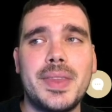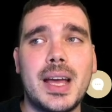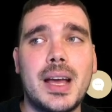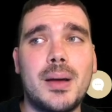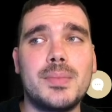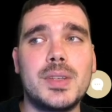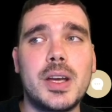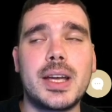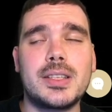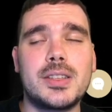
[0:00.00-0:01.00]
Um,
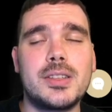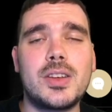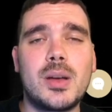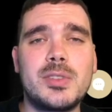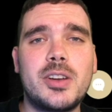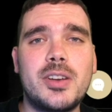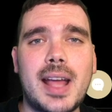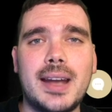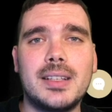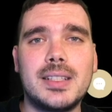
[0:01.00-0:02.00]
okay, so cybersecurity
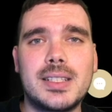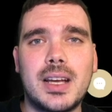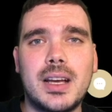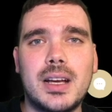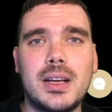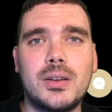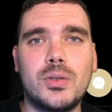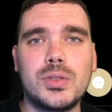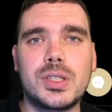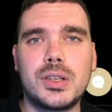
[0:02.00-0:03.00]
analysts are
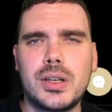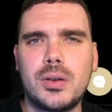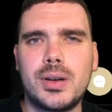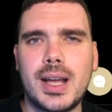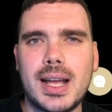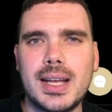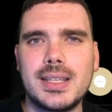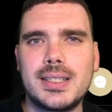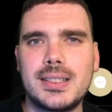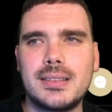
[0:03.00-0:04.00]
also known
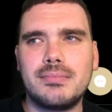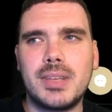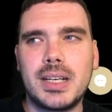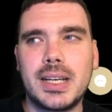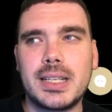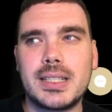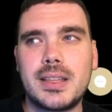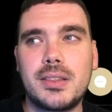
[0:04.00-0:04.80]
as I guess,